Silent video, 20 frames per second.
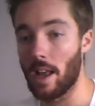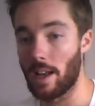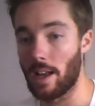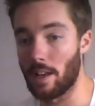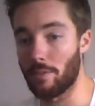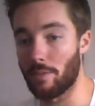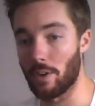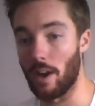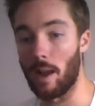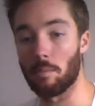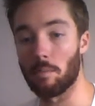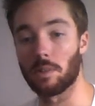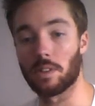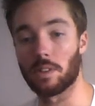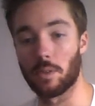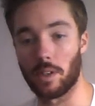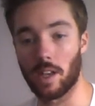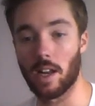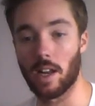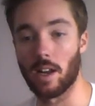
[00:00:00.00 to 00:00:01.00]
and if you're able
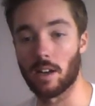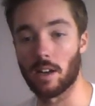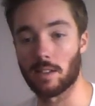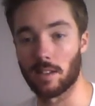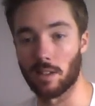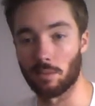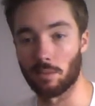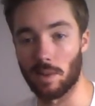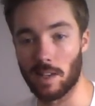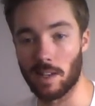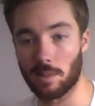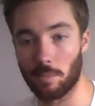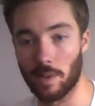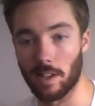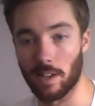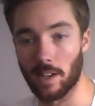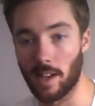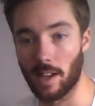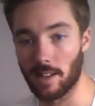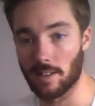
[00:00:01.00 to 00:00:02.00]
to adhere to the rest
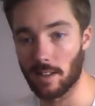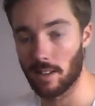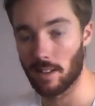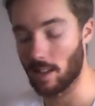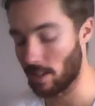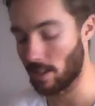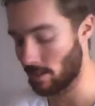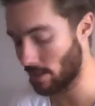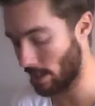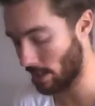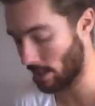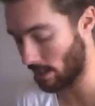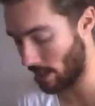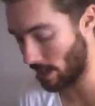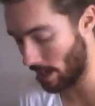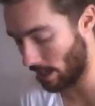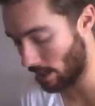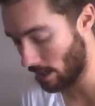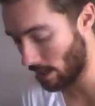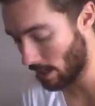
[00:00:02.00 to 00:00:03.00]
periods and things like that.